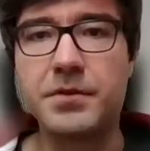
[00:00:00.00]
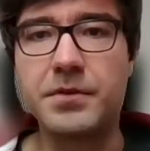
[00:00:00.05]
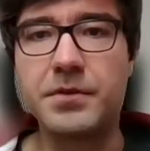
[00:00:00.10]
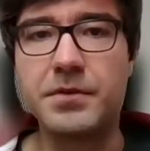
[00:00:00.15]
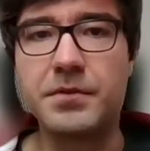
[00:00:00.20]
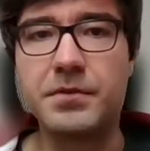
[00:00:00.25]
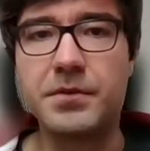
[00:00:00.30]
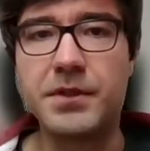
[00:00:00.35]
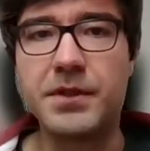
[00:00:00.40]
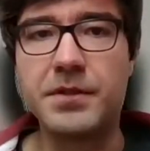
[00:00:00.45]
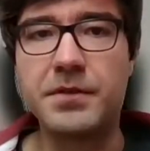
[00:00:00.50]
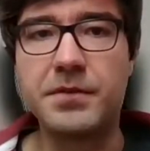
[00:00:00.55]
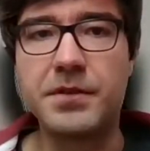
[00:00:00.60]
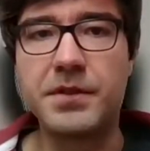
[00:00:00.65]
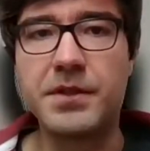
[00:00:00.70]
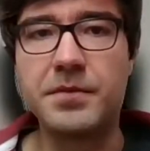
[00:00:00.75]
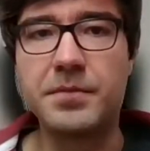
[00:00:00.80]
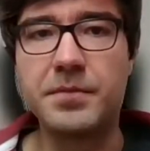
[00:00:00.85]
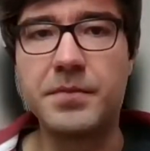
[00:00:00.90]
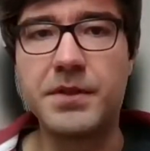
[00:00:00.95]
court, right,
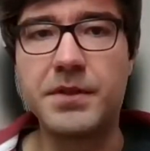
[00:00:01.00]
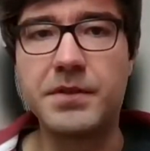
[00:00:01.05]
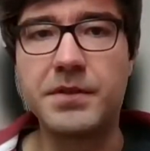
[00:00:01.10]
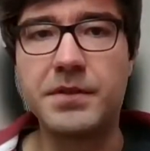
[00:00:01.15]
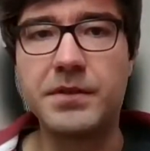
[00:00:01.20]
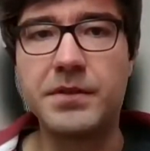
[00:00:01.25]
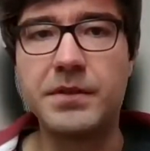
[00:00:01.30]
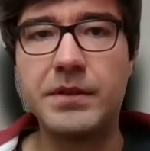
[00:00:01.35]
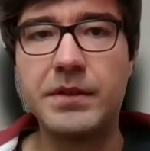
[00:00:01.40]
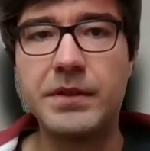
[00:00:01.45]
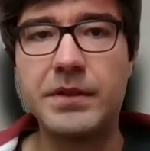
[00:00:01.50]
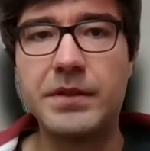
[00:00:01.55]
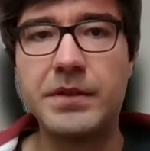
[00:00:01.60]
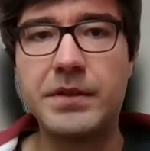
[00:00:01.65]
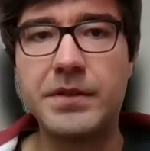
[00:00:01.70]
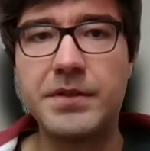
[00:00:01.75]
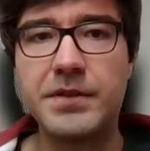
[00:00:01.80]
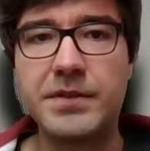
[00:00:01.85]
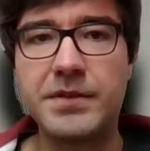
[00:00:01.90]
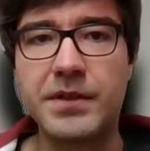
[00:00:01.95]
on that matter,
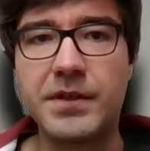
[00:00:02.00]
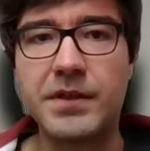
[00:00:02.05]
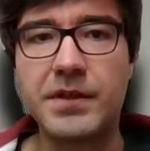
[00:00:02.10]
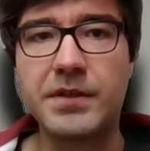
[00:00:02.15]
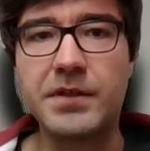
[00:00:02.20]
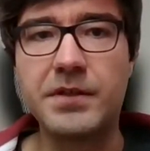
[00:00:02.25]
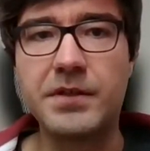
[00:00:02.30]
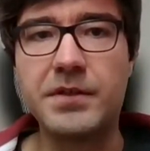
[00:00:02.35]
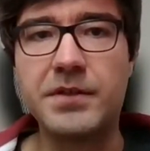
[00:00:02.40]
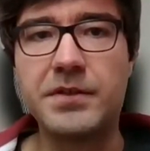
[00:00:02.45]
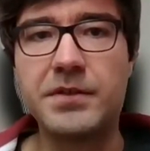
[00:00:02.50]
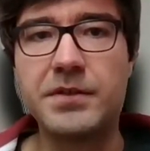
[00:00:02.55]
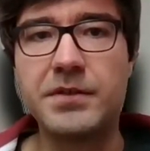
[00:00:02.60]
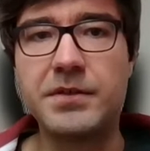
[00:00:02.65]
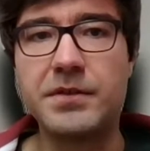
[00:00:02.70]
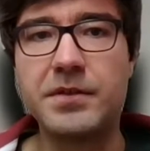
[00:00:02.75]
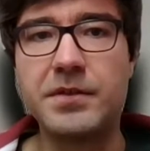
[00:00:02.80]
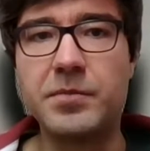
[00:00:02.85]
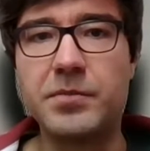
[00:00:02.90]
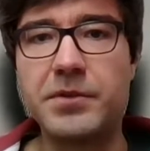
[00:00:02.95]
saying that
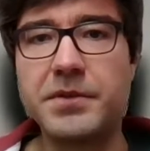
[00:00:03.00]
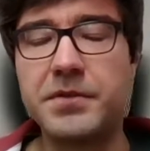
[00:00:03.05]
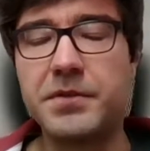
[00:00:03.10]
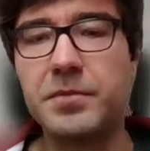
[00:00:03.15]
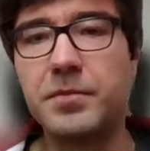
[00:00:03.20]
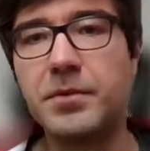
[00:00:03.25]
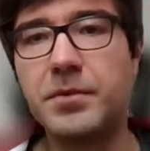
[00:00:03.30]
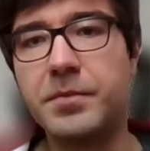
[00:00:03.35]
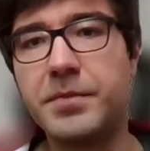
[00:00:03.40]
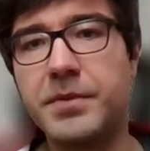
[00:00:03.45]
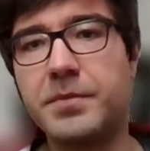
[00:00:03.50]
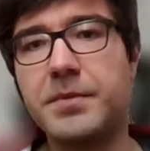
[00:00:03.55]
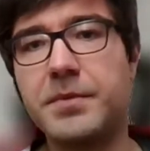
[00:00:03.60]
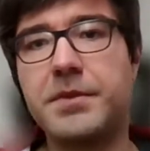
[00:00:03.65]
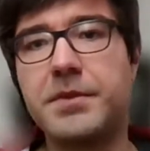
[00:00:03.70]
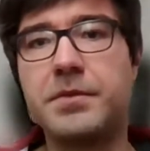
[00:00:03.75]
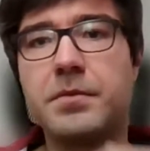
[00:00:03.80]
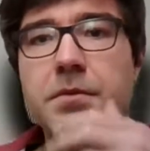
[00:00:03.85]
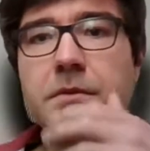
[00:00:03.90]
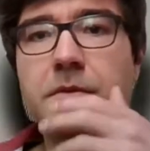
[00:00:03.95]
it's in principle
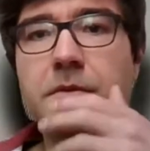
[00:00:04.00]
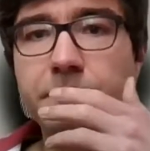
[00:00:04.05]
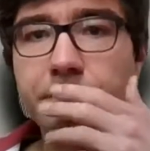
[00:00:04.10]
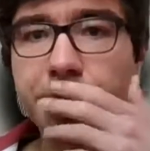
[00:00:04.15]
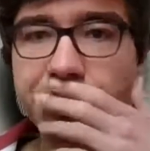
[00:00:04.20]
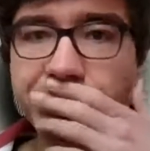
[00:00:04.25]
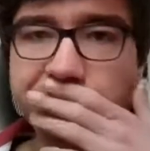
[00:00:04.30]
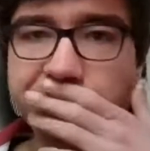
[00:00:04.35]
permissible.